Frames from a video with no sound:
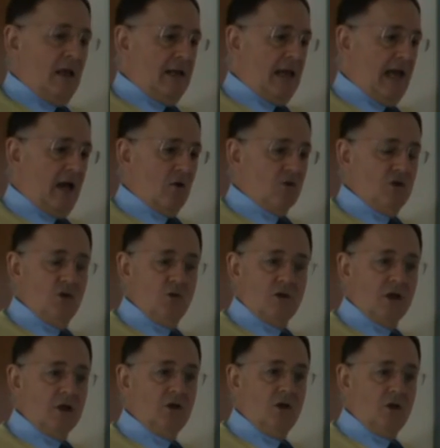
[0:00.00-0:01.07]
Now, you
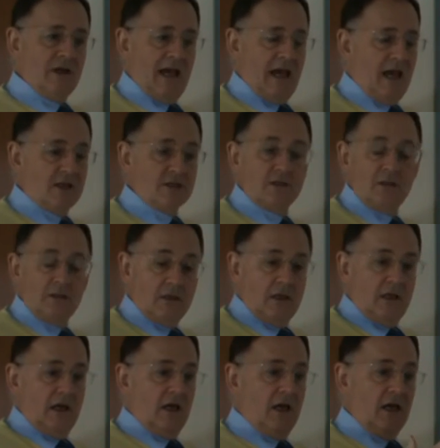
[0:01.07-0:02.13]
can look at
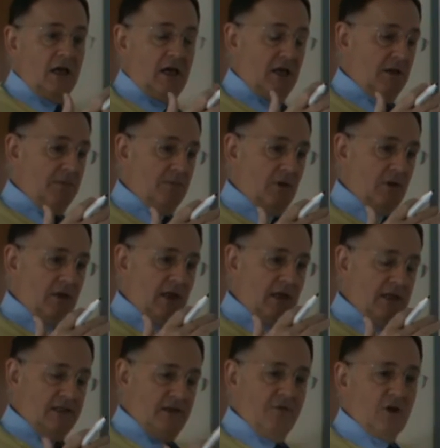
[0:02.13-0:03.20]

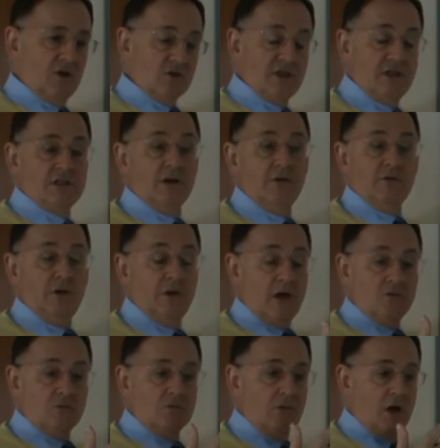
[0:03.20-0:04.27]
the difficulties,
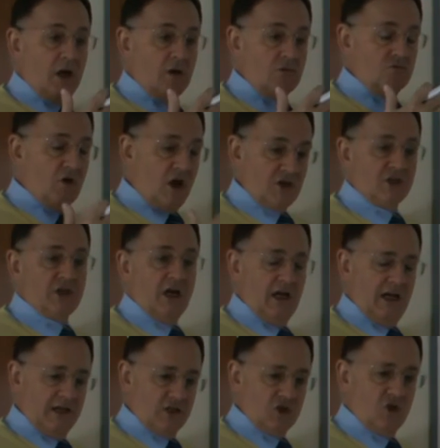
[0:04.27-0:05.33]
Russia
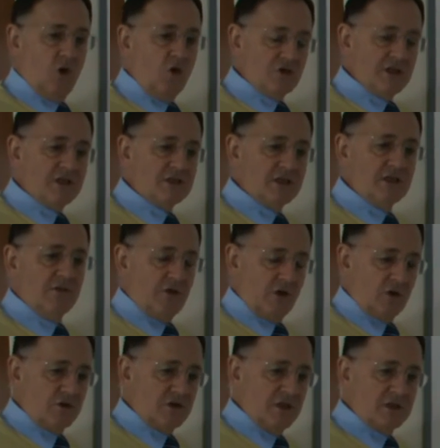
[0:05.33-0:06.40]
has got into
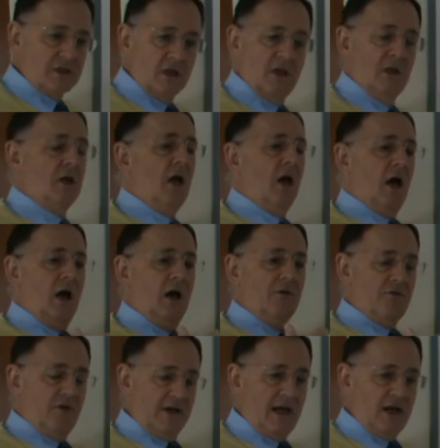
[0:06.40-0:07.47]
difficulties,
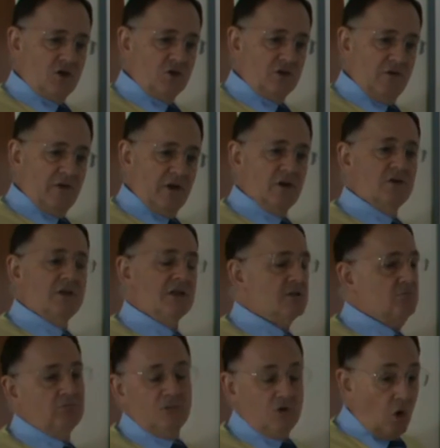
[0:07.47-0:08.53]
financial difficulties,
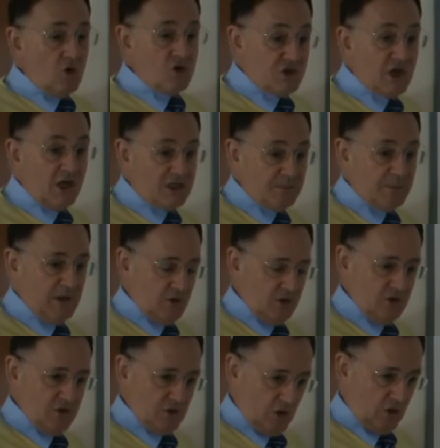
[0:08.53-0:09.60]
not just
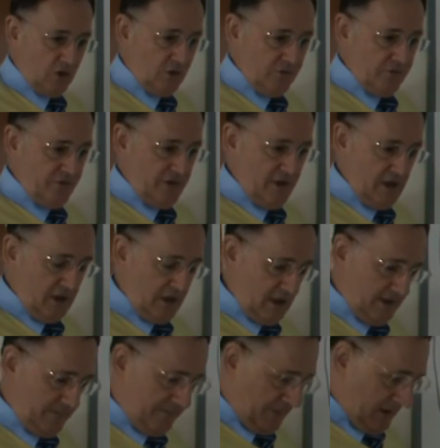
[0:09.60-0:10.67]
because of
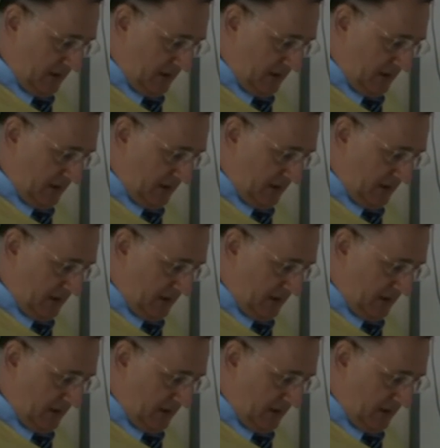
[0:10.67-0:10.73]
the